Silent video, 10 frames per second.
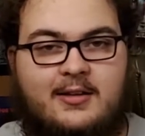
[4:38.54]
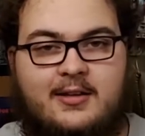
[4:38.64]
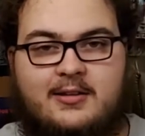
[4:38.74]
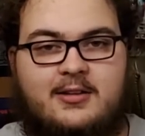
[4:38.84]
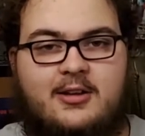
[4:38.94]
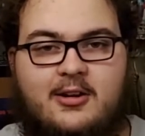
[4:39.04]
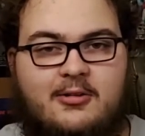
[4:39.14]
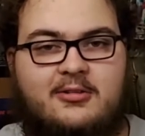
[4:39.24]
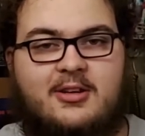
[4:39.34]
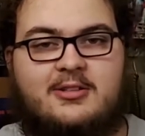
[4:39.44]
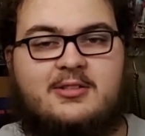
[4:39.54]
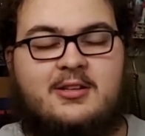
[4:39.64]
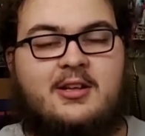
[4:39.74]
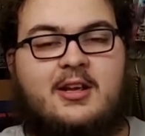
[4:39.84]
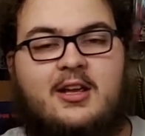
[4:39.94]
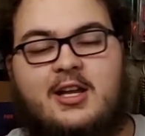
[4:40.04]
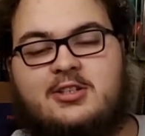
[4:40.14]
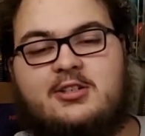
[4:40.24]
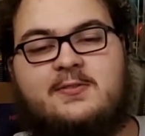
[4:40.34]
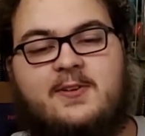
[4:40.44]
It
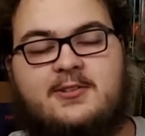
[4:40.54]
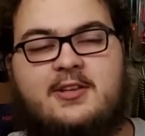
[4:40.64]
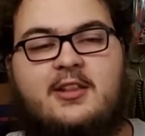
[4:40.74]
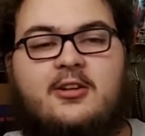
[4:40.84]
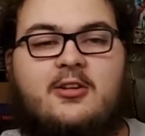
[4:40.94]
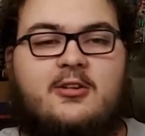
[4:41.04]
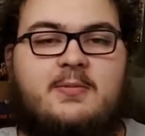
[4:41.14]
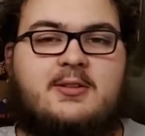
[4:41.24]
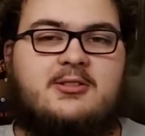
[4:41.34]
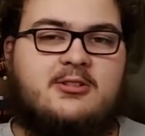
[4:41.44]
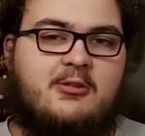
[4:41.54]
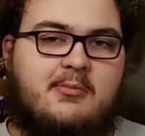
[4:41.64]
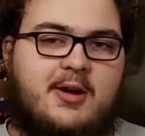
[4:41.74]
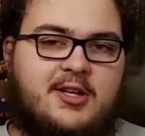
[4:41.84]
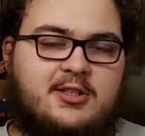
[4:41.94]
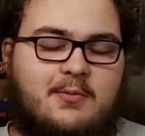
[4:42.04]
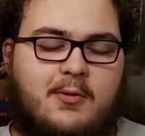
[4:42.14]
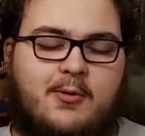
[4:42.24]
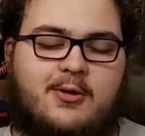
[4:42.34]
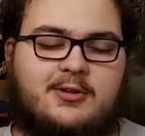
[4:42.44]
just feels like there could have been so much
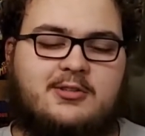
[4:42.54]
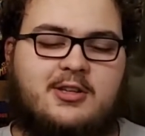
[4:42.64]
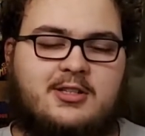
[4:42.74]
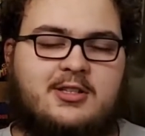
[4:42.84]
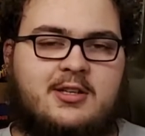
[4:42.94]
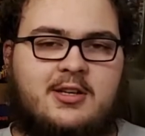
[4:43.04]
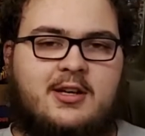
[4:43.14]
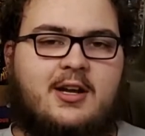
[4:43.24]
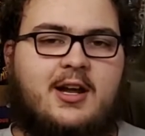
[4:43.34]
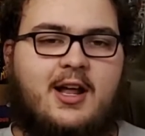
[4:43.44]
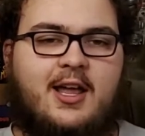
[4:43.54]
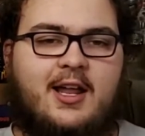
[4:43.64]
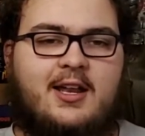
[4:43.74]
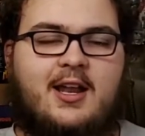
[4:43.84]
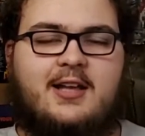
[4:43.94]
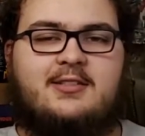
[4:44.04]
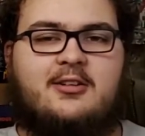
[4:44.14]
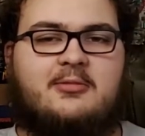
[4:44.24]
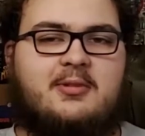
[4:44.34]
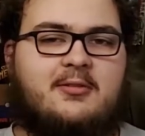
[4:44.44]
more, such like a nice
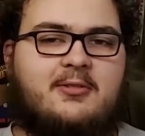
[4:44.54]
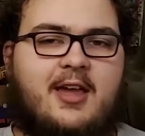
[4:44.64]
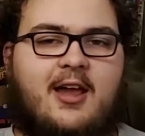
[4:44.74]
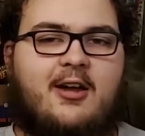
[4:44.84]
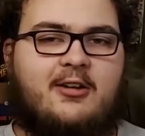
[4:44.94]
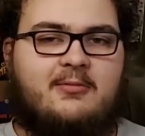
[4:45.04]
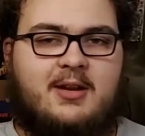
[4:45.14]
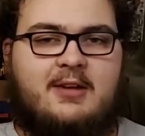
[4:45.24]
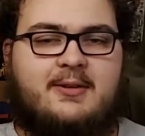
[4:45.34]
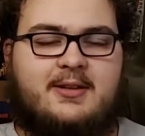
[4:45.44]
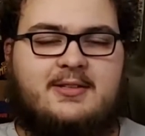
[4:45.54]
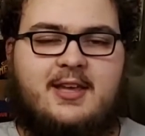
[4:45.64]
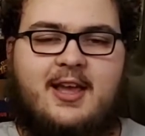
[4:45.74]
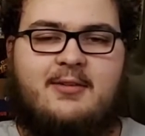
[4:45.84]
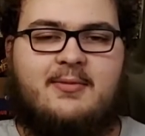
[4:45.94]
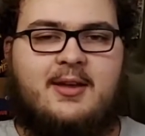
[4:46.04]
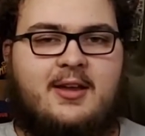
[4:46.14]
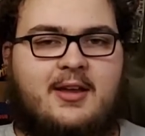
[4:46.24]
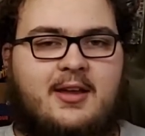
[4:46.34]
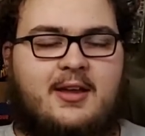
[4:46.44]
little bit of care could have been given to this game.
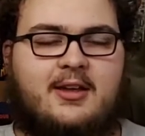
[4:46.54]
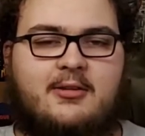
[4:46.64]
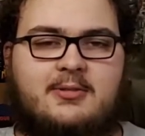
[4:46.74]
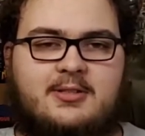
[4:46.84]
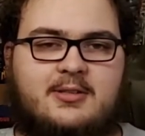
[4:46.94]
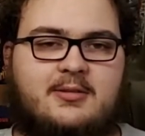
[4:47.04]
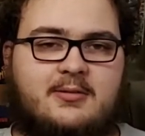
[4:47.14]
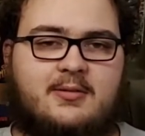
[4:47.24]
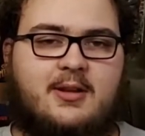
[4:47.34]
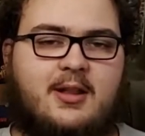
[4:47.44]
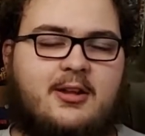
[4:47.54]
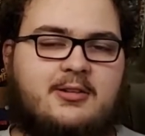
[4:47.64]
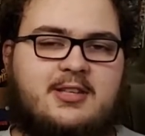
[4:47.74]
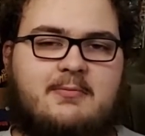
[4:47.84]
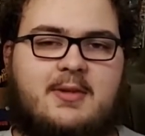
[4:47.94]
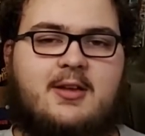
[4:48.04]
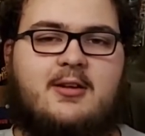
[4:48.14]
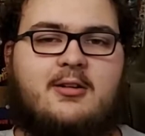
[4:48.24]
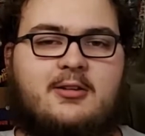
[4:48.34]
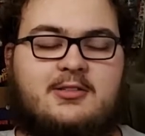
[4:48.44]
Just a little something
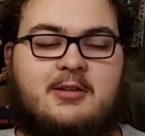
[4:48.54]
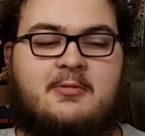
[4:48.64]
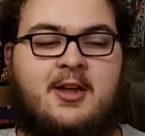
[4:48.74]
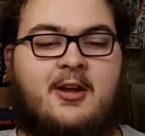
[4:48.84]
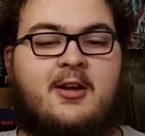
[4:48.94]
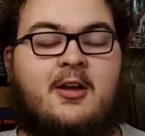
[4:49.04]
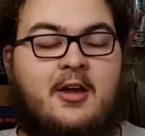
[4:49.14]
here, a little something there.